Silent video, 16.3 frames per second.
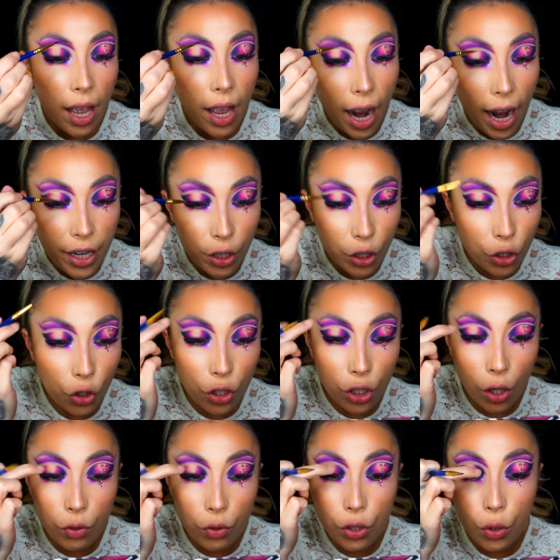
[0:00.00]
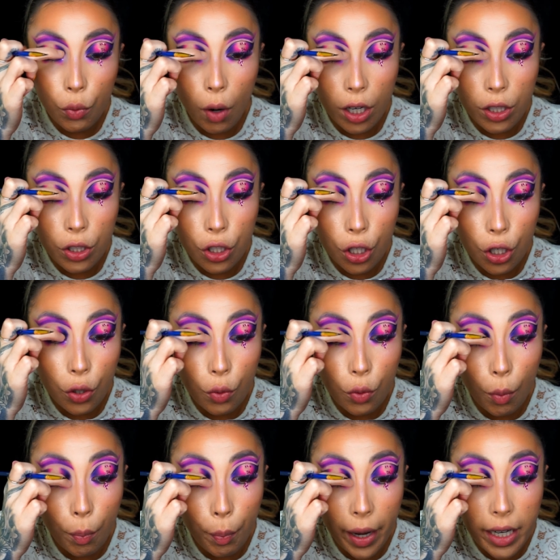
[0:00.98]
And you're just going to want
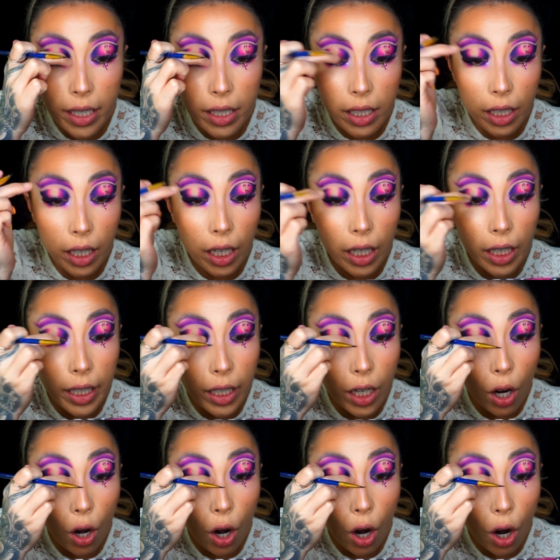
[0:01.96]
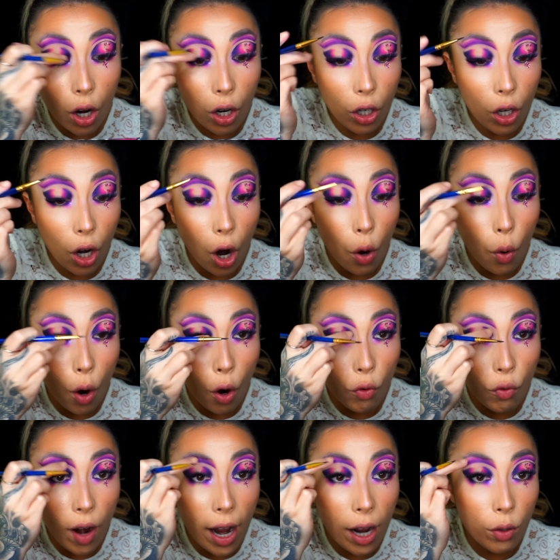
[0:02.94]
to basically go
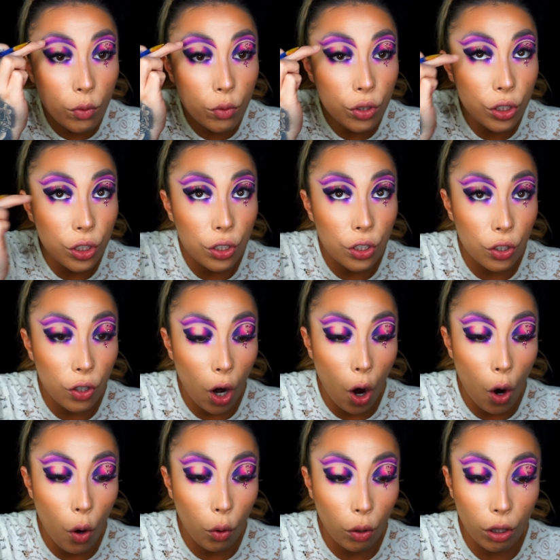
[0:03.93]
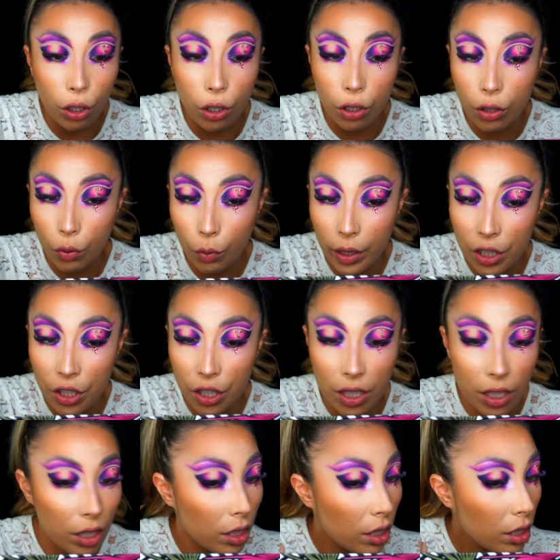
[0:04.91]
around your whole look, which
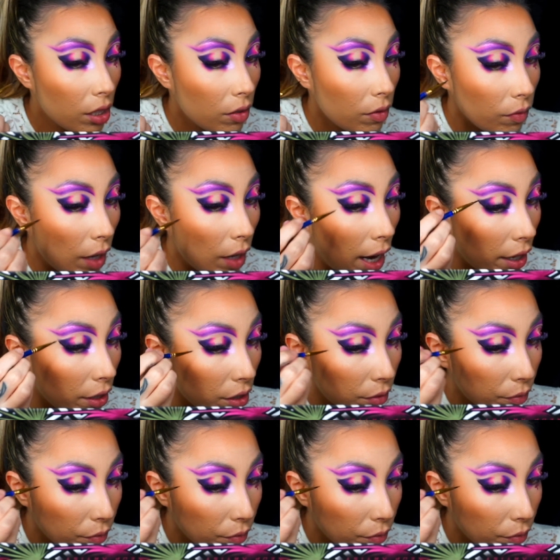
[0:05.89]
is hard.